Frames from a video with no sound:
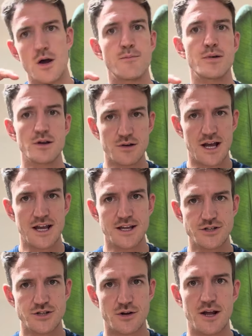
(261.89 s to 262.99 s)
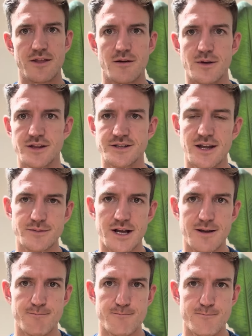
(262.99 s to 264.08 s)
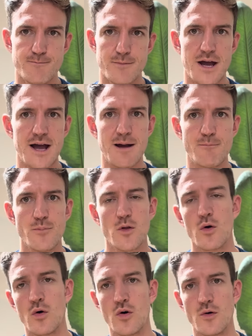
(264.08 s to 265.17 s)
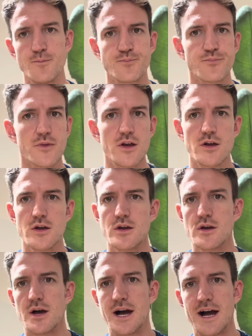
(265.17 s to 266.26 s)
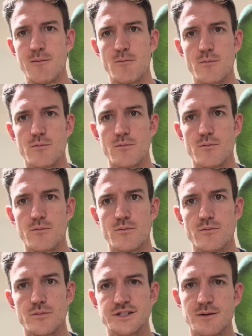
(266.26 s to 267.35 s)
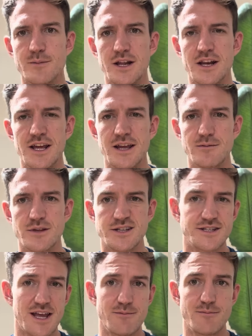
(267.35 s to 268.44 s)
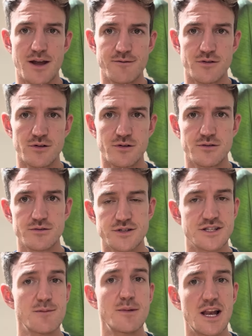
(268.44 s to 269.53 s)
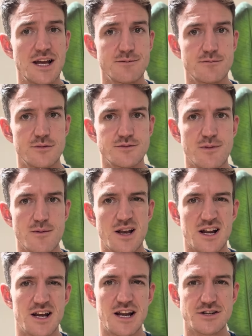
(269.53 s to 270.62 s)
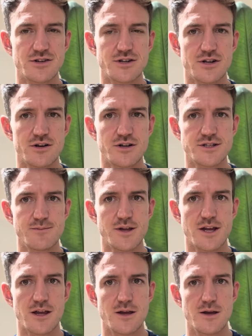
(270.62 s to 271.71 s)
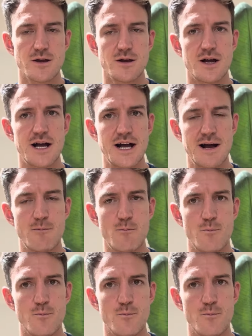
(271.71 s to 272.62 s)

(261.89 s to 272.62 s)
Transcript: blue light is shone at them at the same time. Or um, similarly, the same painful stimuli, which might be like an electric shock or something, um,